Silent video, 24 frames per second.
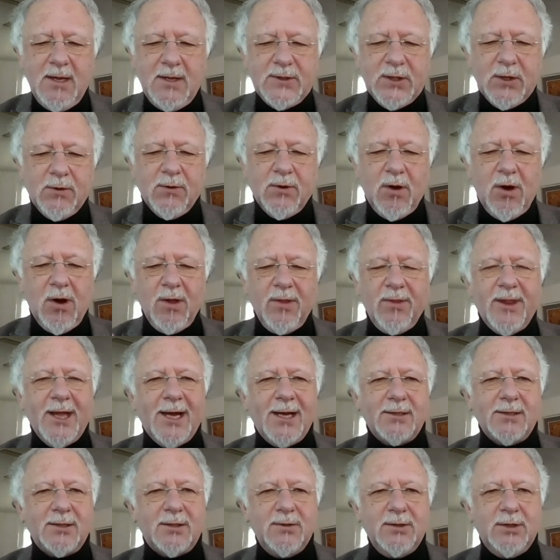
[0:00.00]
So on
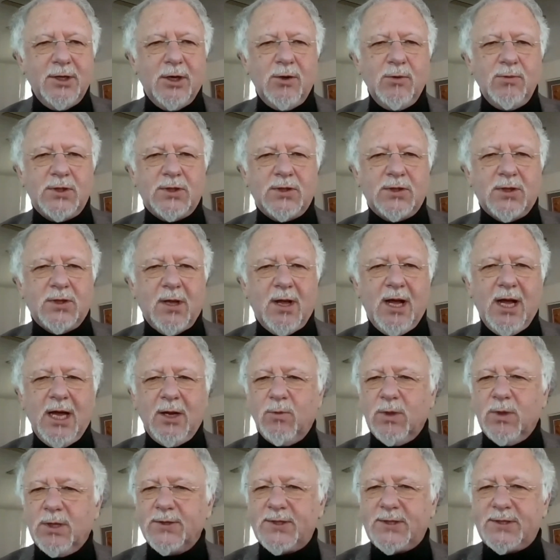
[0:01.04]
that note, I
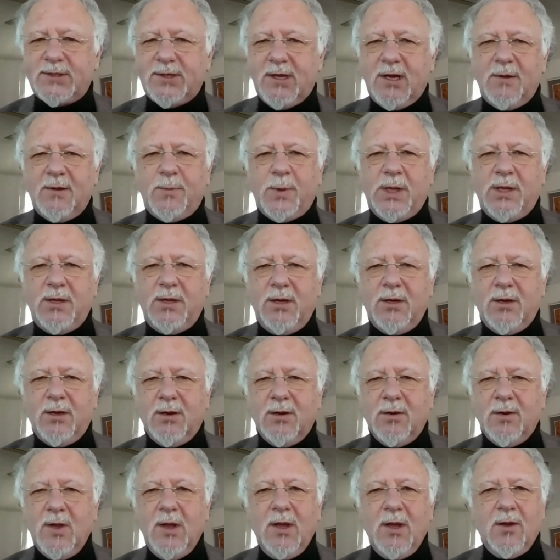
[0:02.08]
will stop
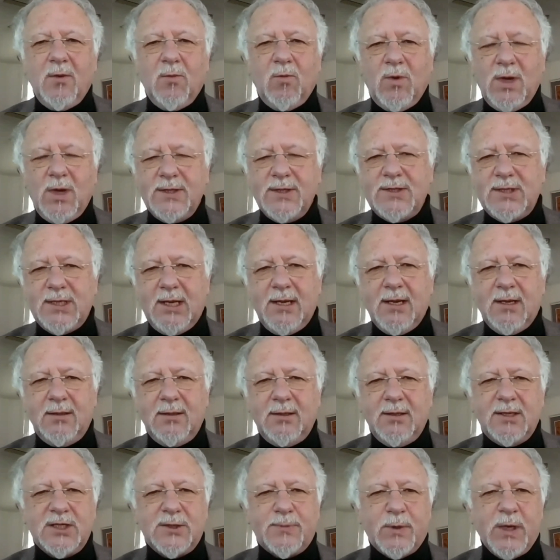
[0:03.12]
here. Once
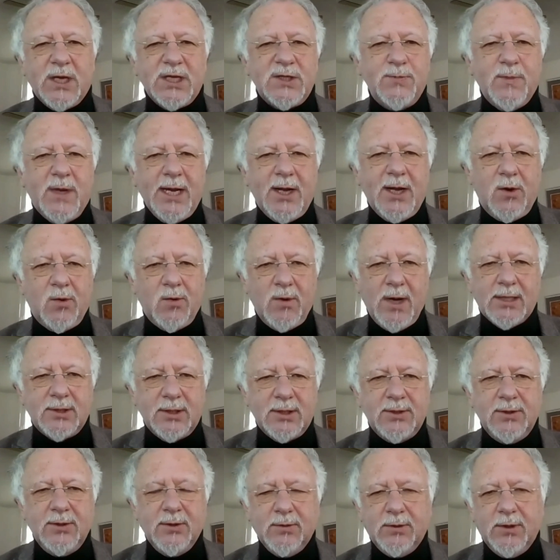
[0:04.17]
again, express my
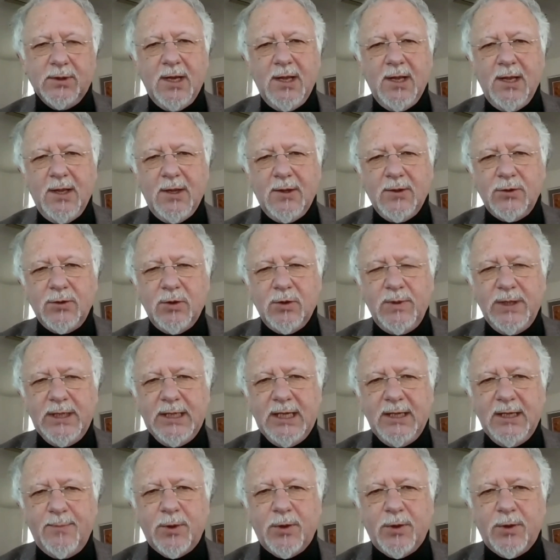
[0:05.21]
gratitude to
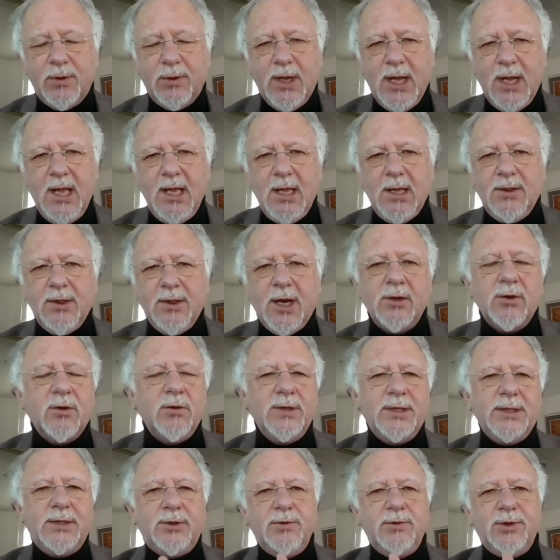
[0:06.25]
be able not
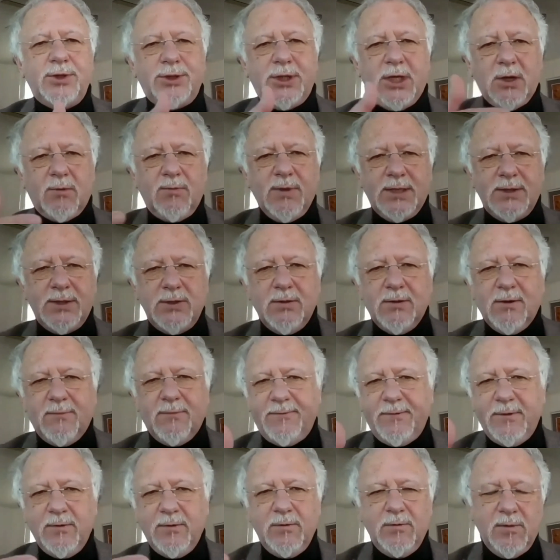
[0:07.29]
only to share with you a
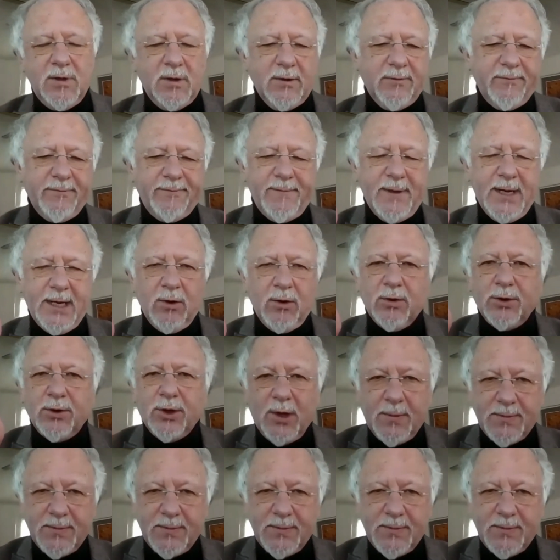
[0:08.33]
few of my own